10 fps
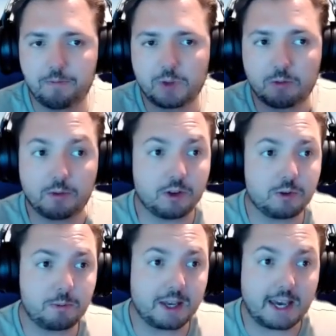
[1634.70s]
with
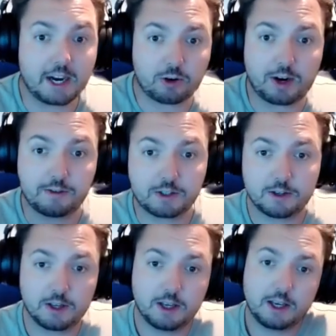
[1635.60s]
those big aircraft.
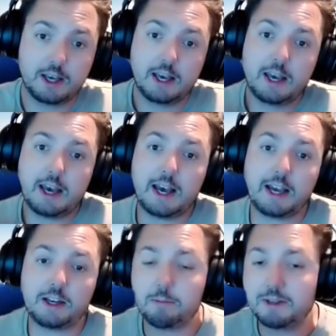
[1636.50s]

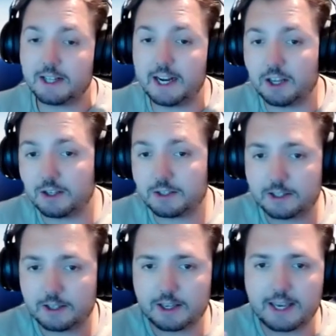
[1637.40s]
And
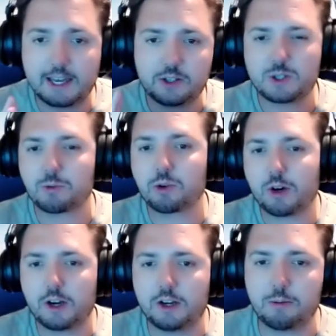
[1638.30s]
miscellaneous, again, just
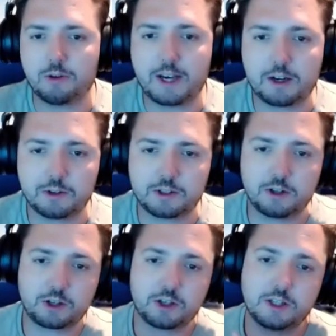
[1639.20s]
require a number of add-ons to
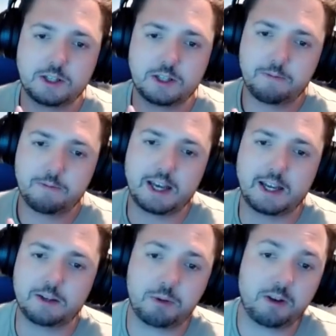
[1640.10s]
look good.
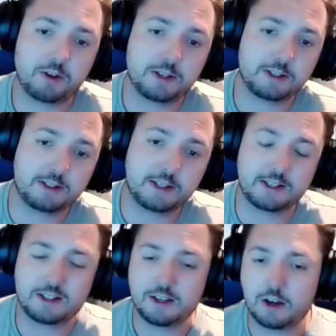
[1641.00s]
And both
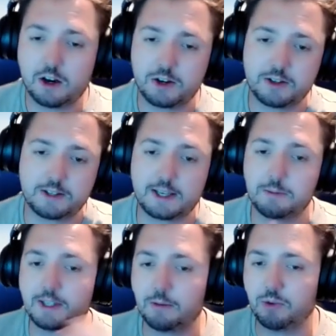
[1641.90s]
licenses are the same
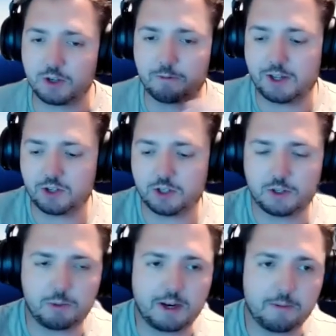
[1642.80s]
sim, which I've mentioned
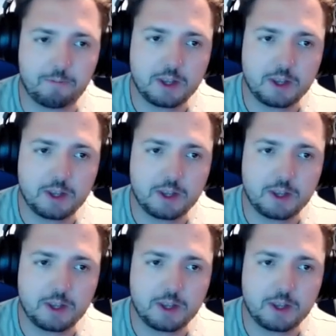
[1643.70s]
as well.